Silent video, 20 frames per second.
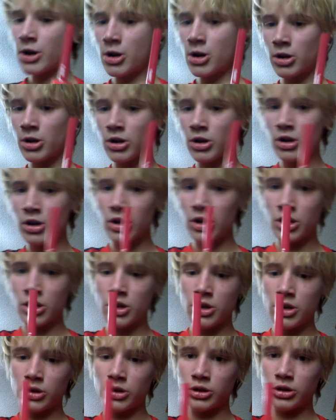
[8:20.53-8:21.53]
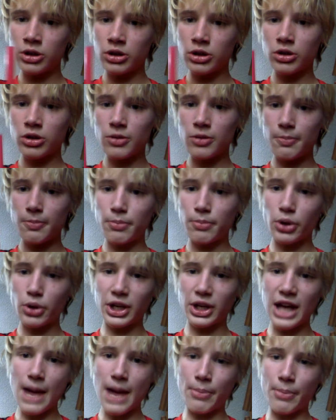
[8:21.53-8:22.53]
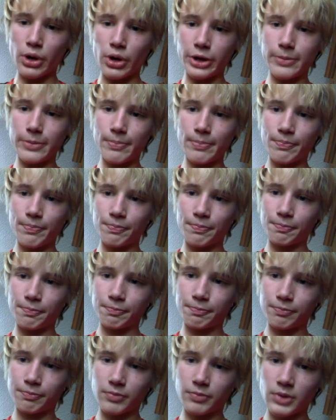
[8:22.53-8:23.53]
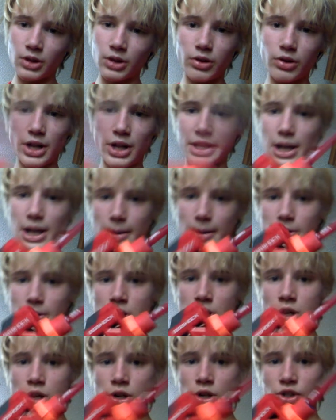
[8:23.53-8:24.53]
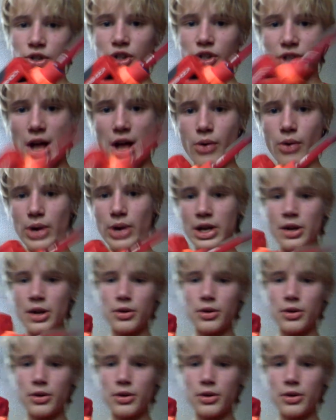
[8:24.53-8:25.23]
Put a cap on it. Like that. So that way, you won't lose your BB.